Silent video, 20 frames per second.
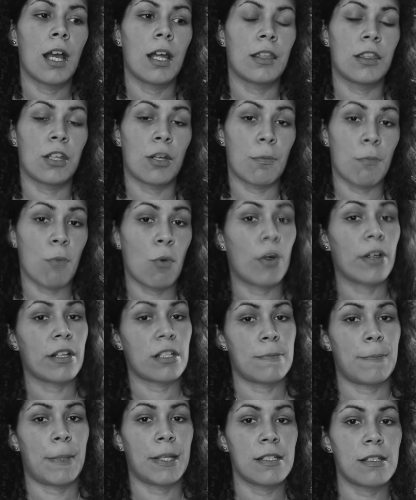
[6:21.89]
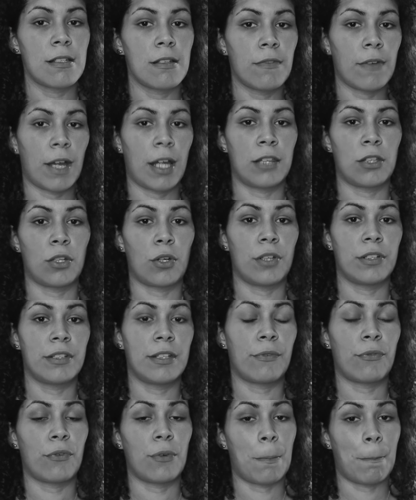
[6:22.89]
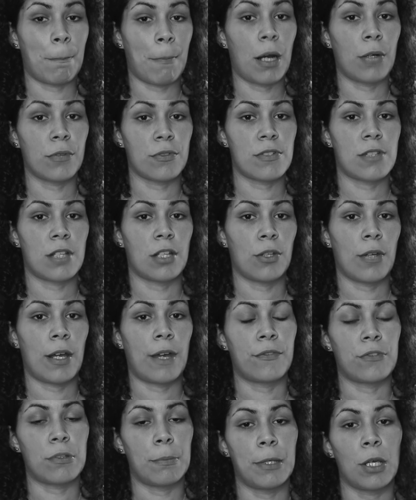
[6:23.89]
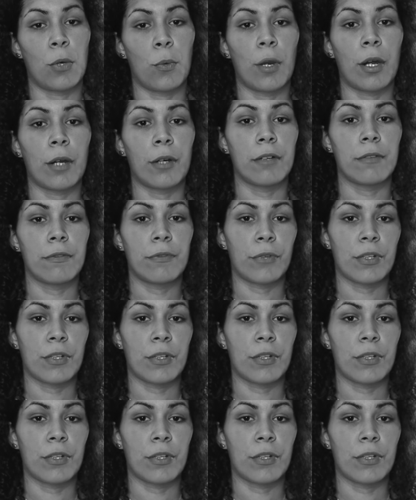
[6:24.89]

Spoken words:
they're more expensive, and there are different mounts that you have to be aware of.